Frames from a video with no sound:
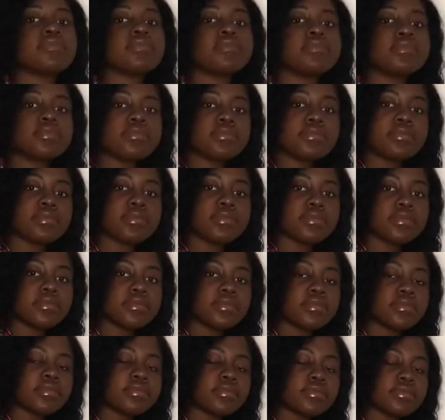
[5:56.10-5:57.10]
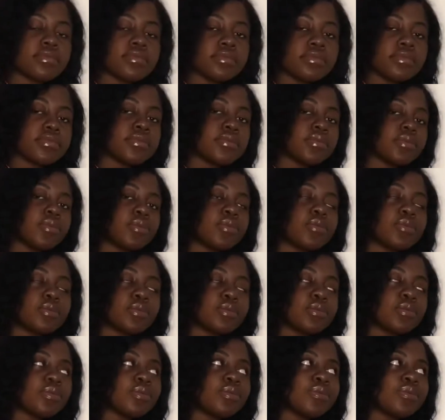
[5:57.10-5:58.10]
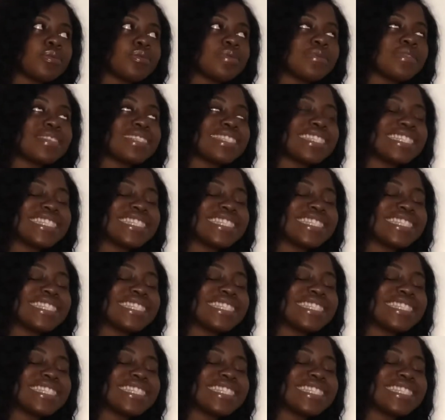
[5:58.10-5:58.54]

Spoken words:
Nothing is said.